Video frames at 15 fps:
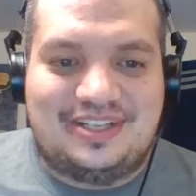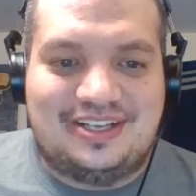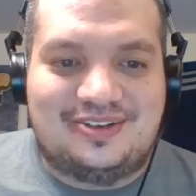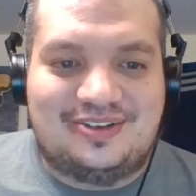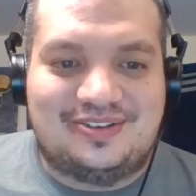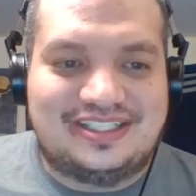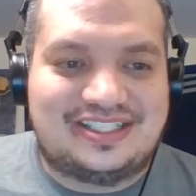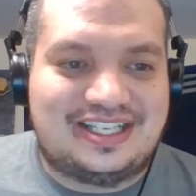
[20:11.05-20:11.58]
you
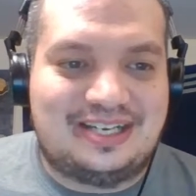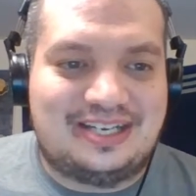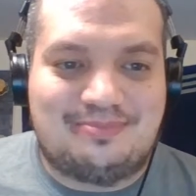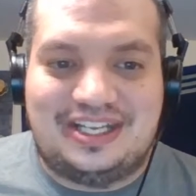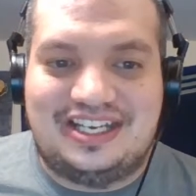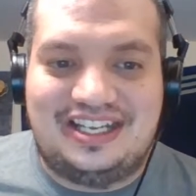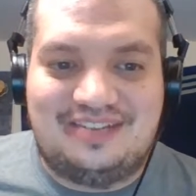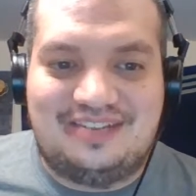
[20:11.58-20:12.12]
know, it's going to
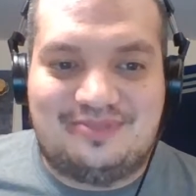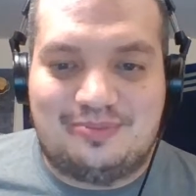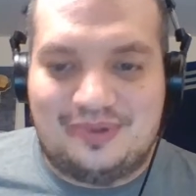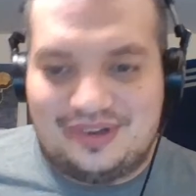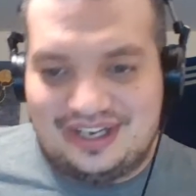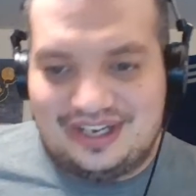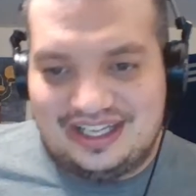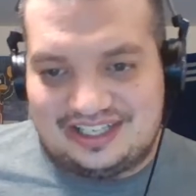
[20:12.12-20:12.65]
be an even
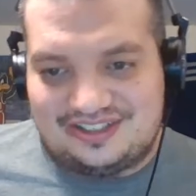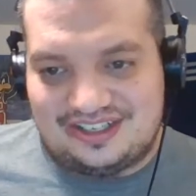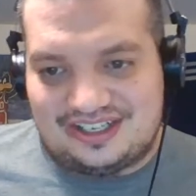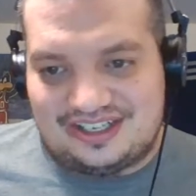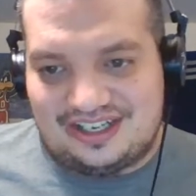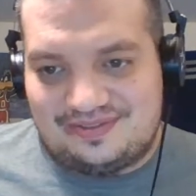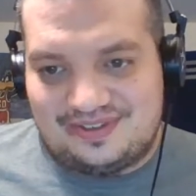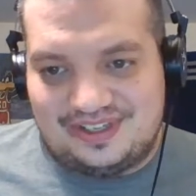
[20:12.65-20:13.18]
more
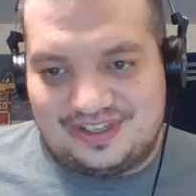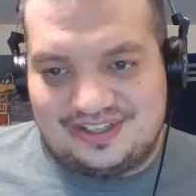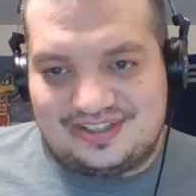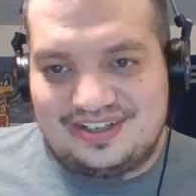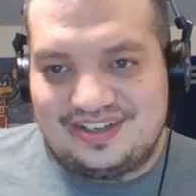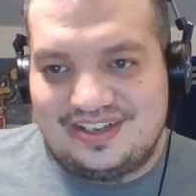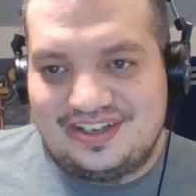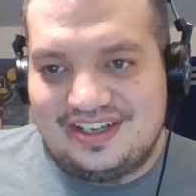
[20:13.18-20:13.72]
electric
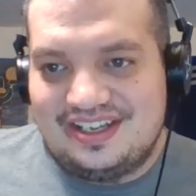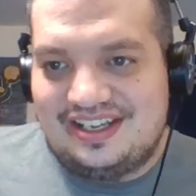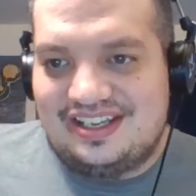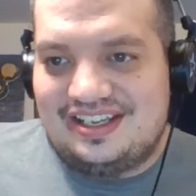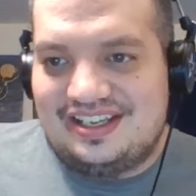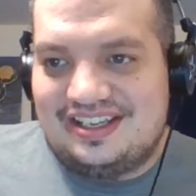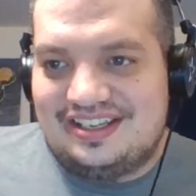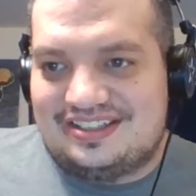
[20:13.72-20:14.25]
offense.
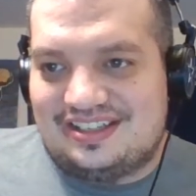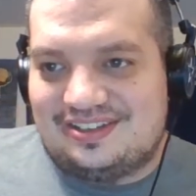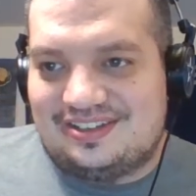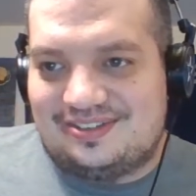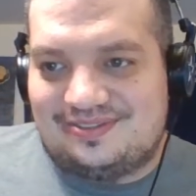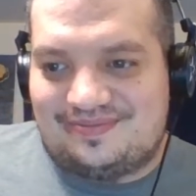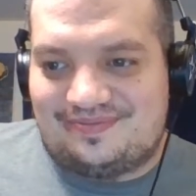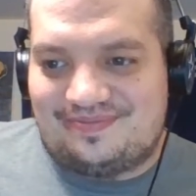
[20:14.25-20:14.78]
So,